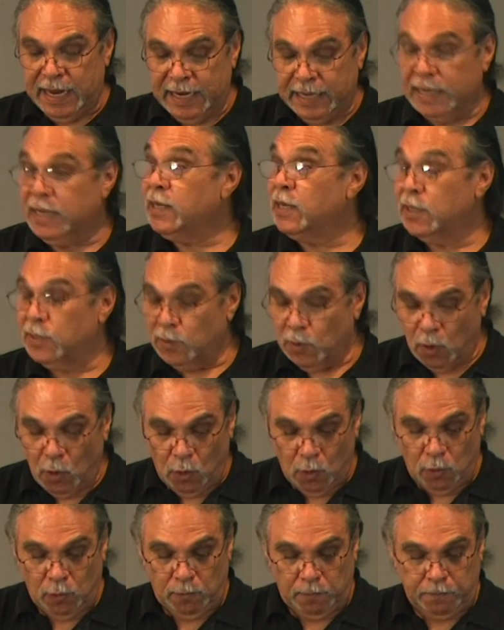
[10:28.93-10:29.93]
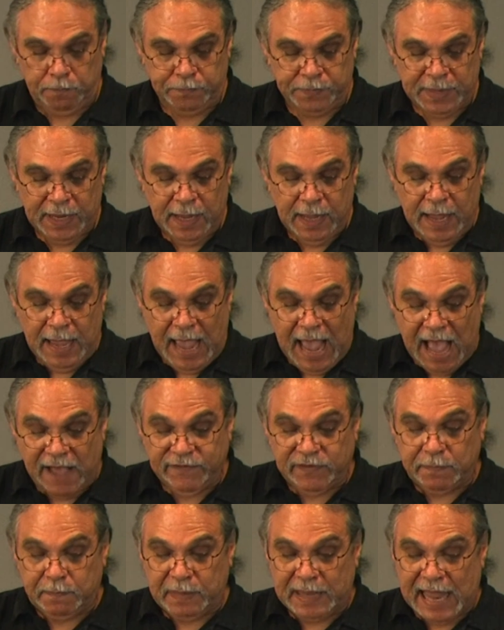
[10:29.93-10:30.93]
in another home.
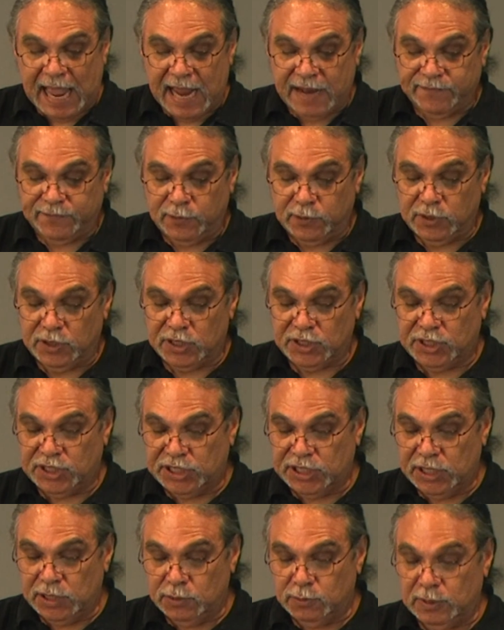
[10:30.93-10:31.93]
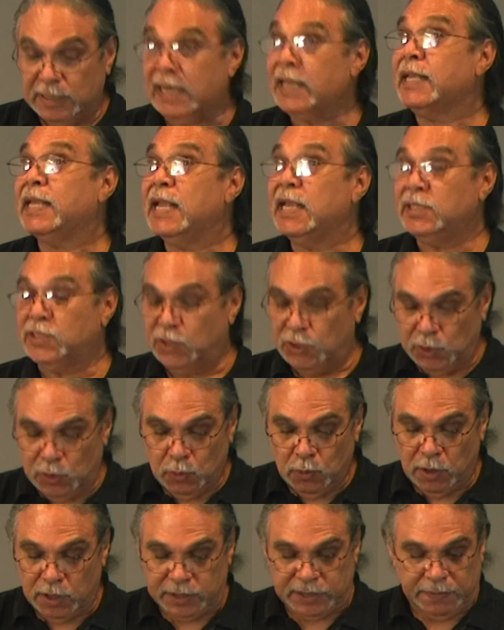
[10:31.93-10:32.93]
Have a plan for your children in case
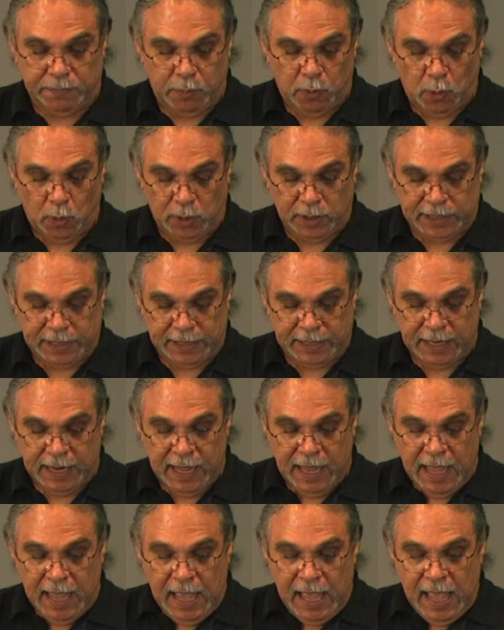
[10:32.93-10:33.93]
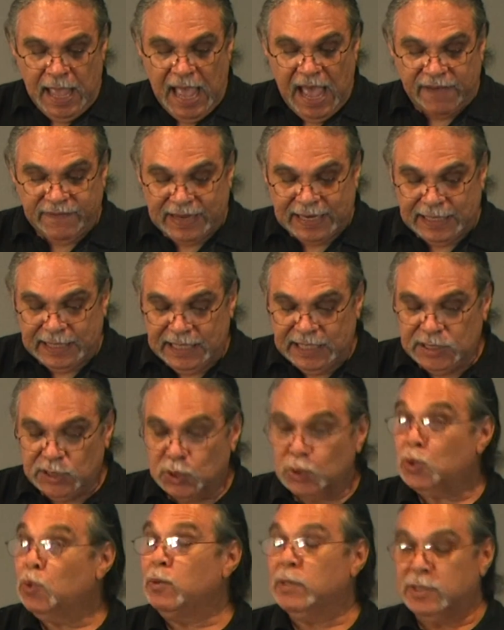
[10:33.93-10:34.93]
you are deported. Have at
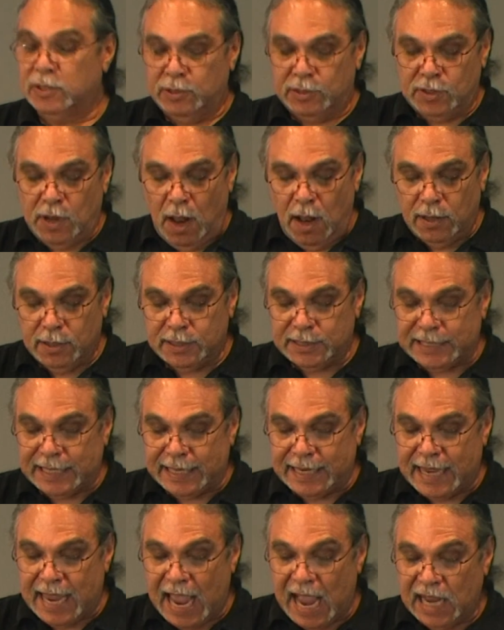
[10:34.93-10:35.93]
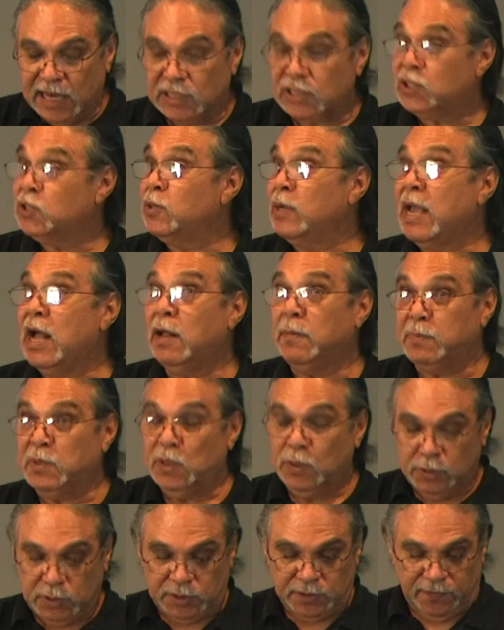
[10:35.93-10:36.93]
least $200 in cash to help
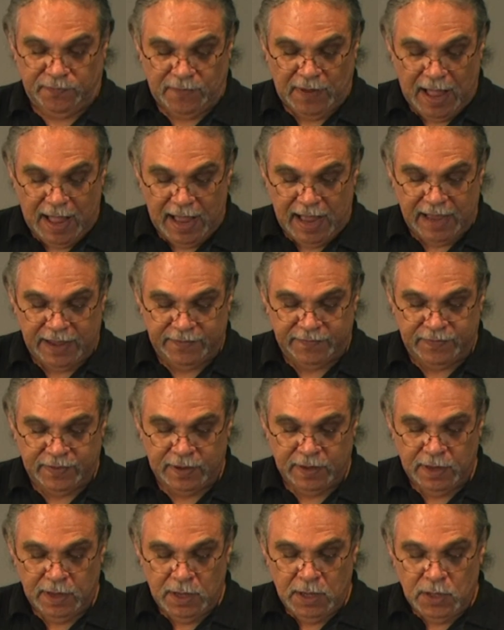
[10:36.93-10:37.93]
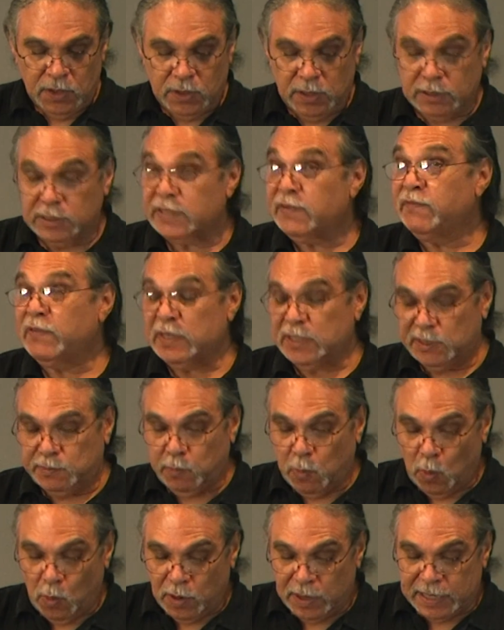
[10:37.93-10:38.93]
you survive. Those of us
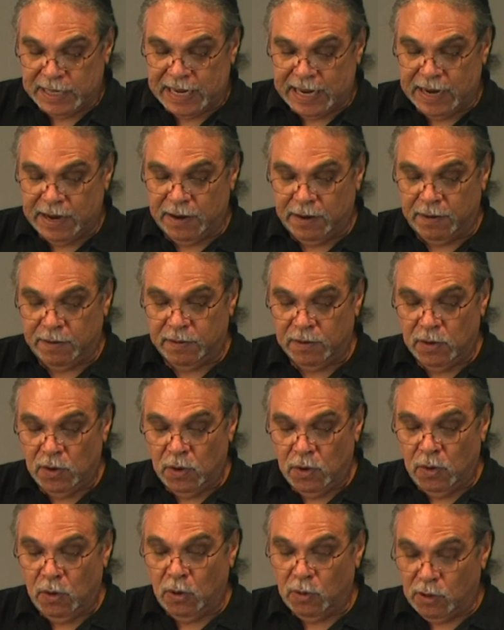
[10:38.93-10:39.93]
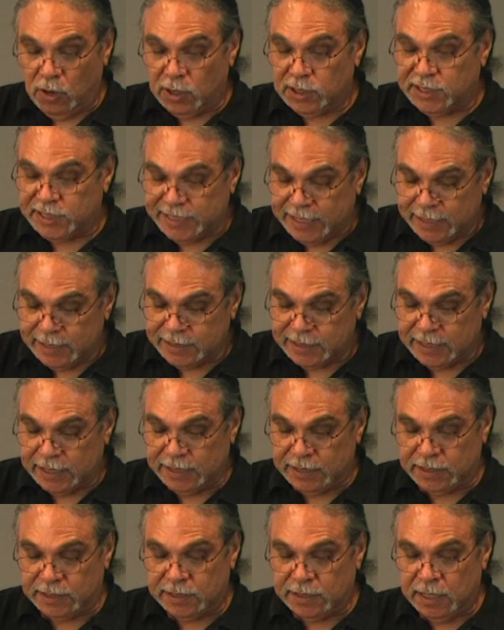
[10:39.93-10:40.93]
born here or are
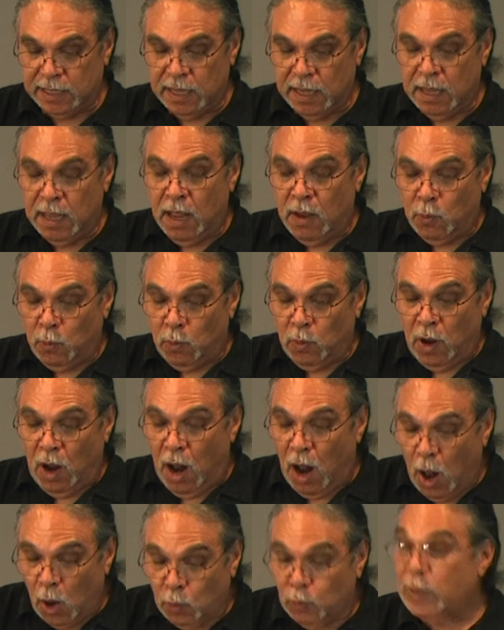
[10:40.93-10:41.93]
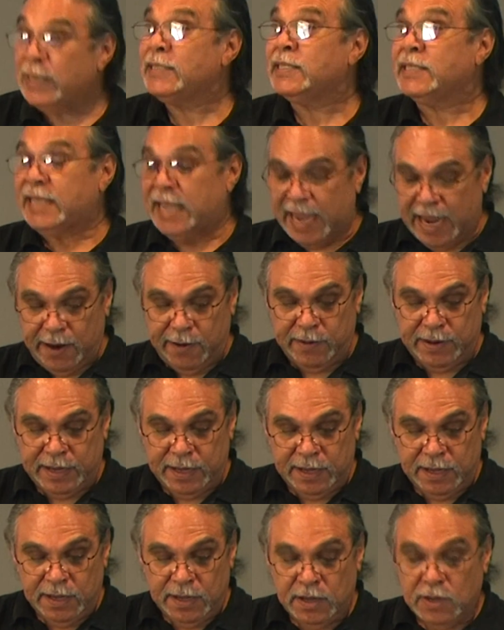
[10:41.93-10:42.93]
citizens, always carry
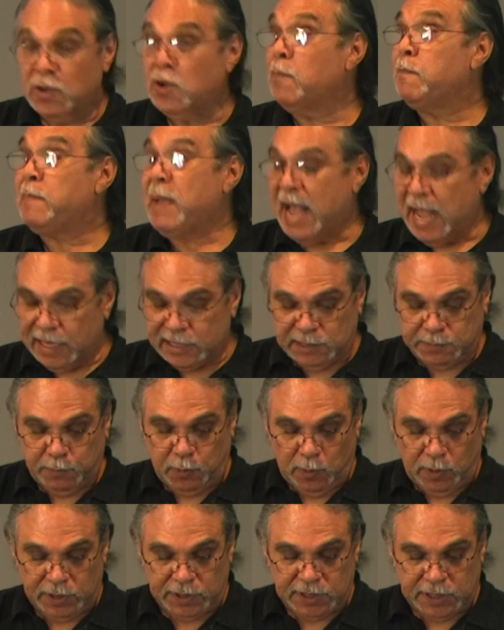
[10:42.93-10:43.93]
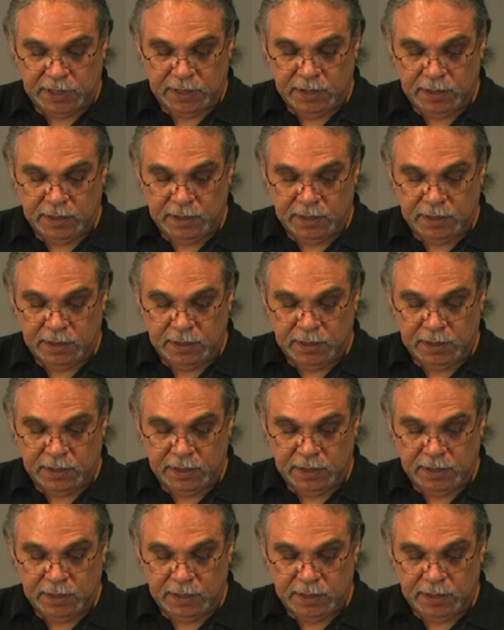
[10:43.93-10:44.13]
your passport.